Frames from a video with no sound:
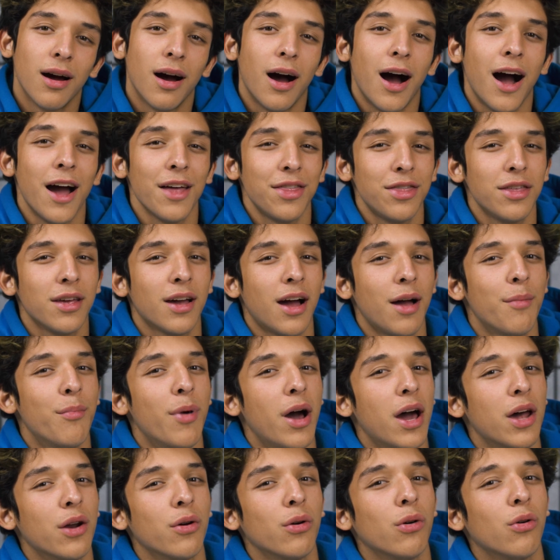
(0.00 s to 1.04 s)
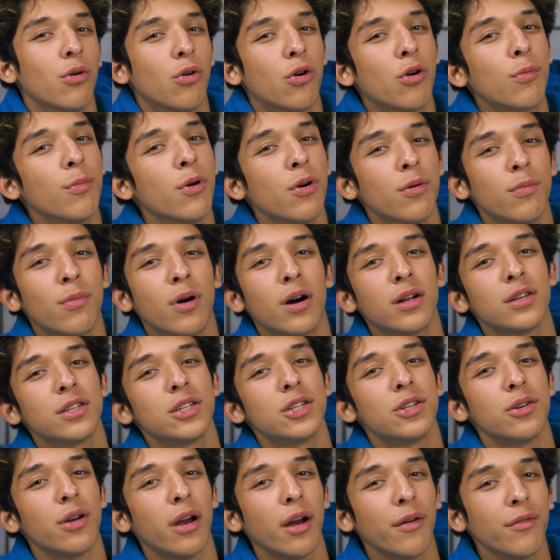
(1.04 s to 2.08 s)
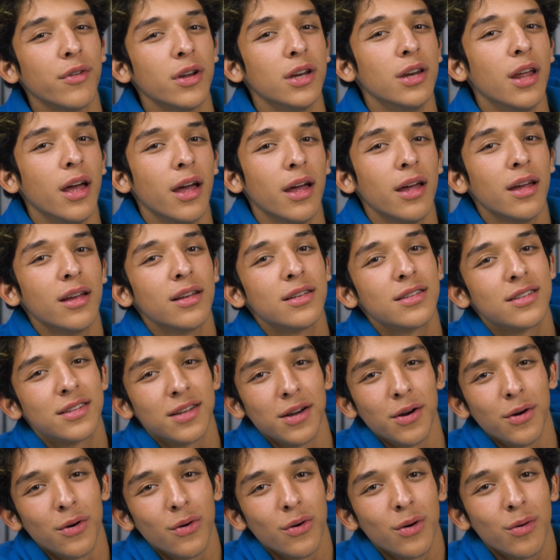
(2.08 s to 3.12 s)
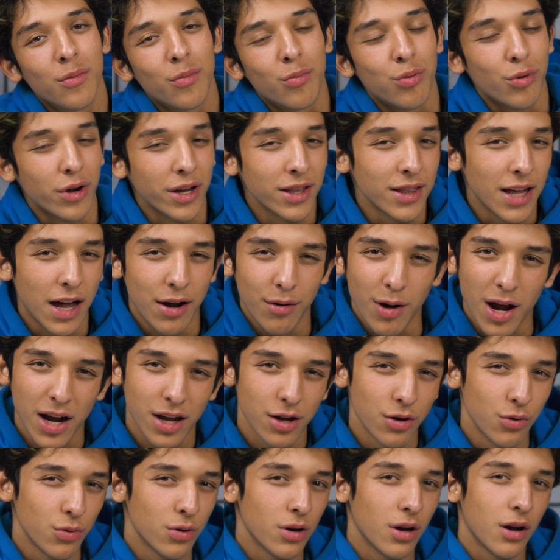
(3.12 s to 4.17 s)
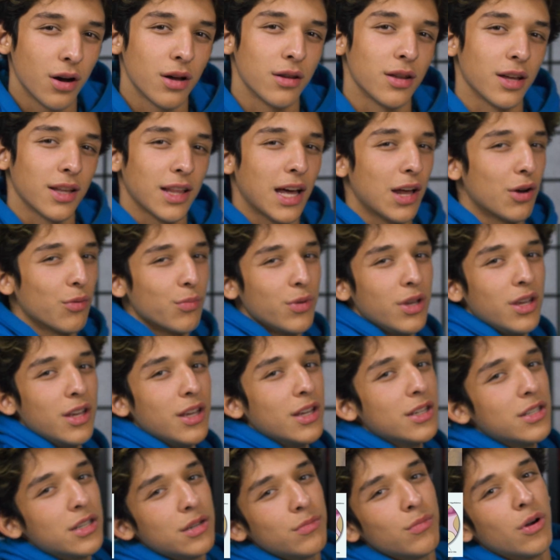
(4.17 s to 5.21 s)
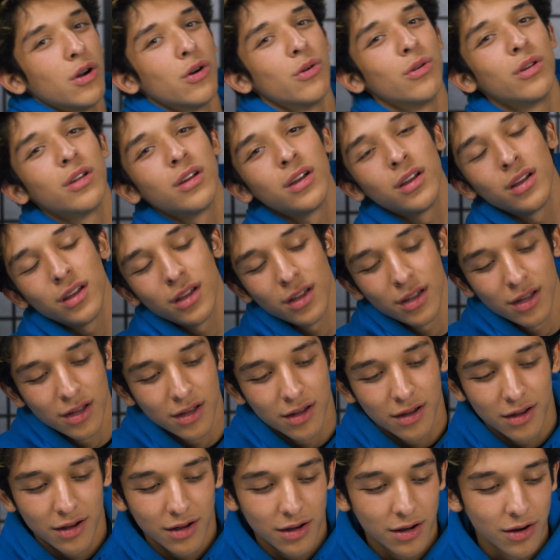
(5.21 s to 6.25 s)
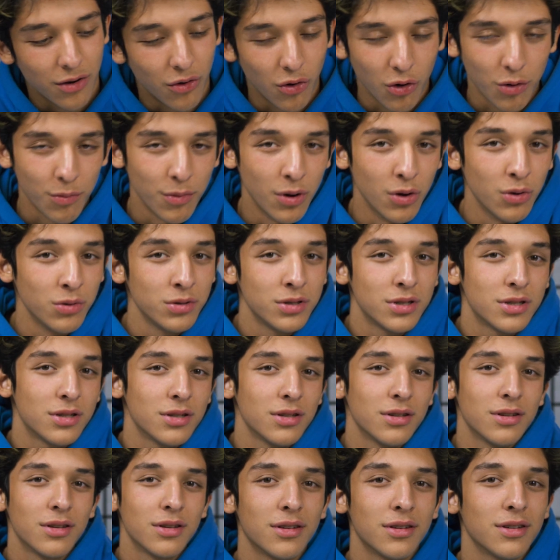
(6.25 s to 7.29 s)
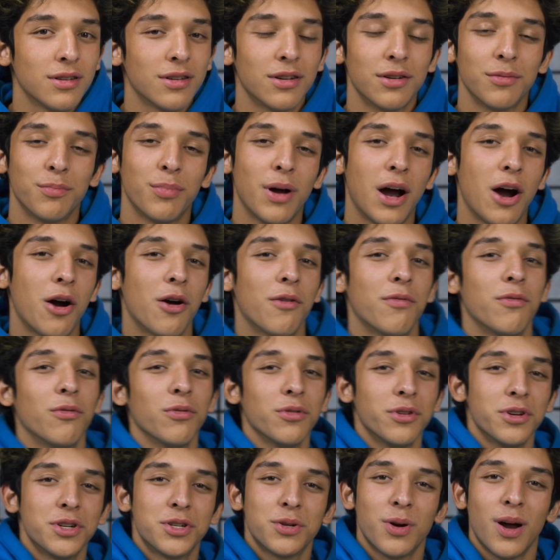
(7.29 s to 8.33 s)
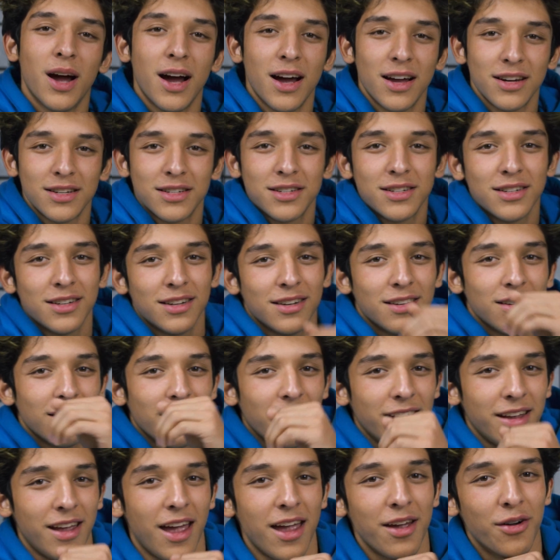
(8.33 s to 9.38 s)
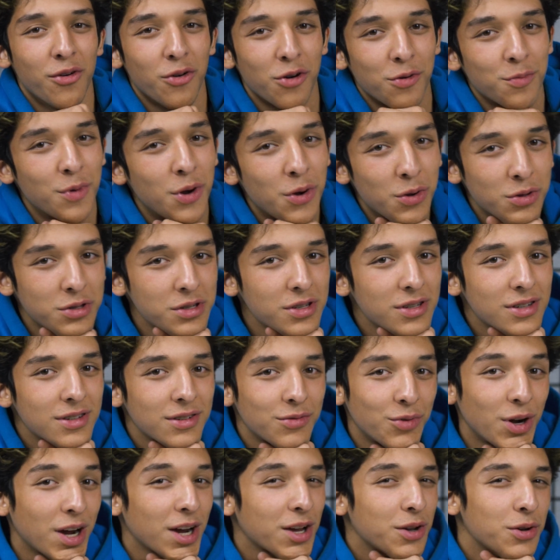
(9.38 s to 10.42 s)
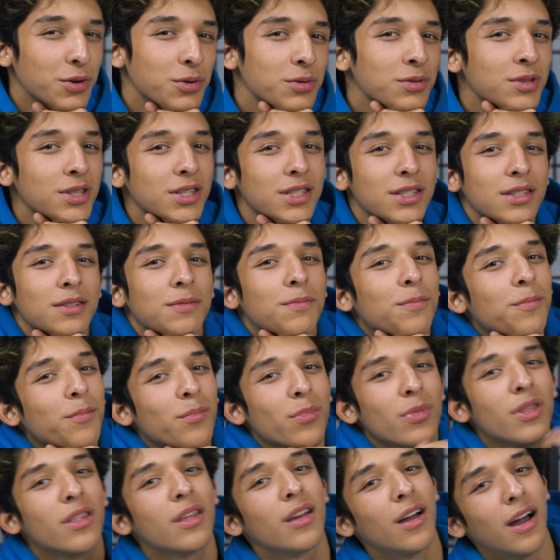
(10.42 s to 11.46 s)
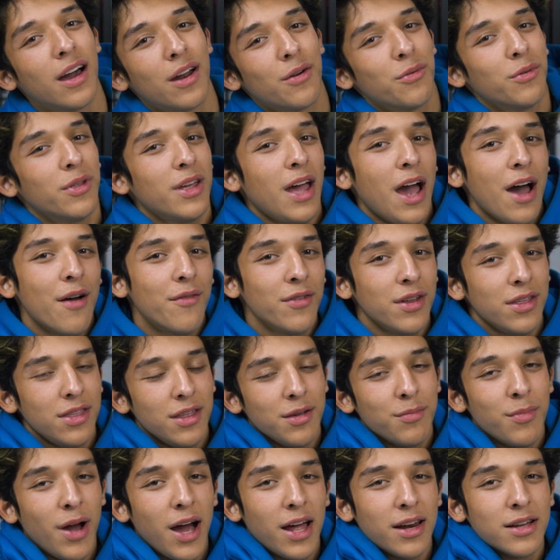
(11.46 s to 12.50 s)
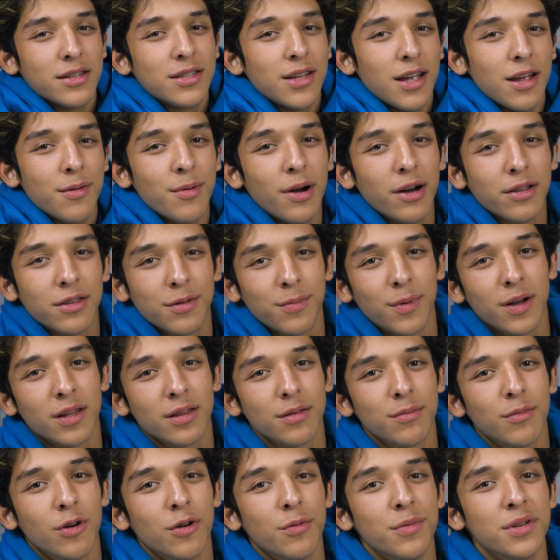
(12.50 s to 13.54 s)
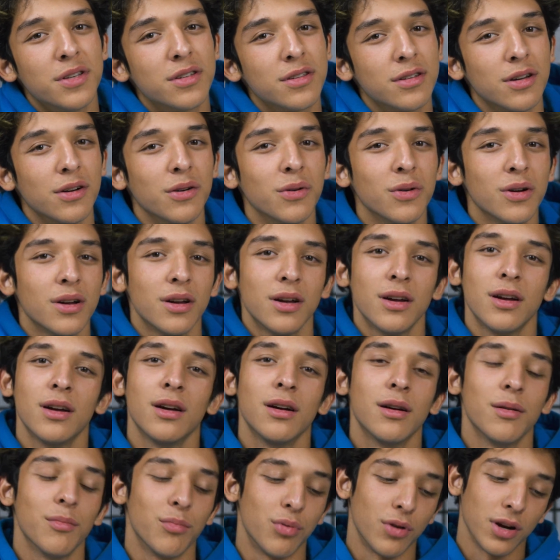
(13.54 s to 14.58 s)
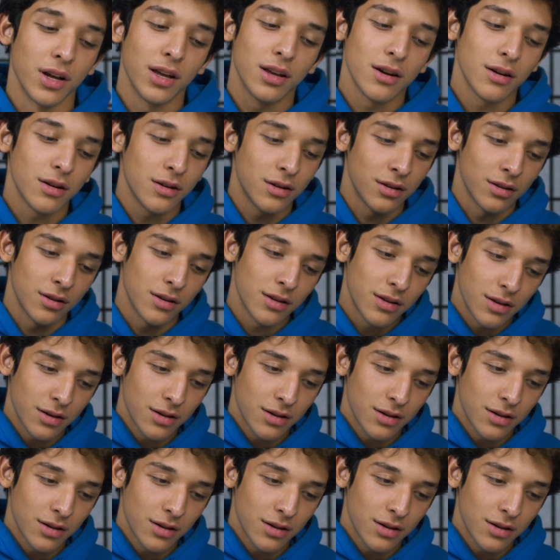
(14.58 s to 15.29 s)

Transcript: I think I battle a hormone monster every day, so bring that raccoon on. That'll be easy mode. Hormones, they're powerful, they're trash. I hate hormones. Raccoons, I don't really have anything bad to say about them at the moment, so bring it on.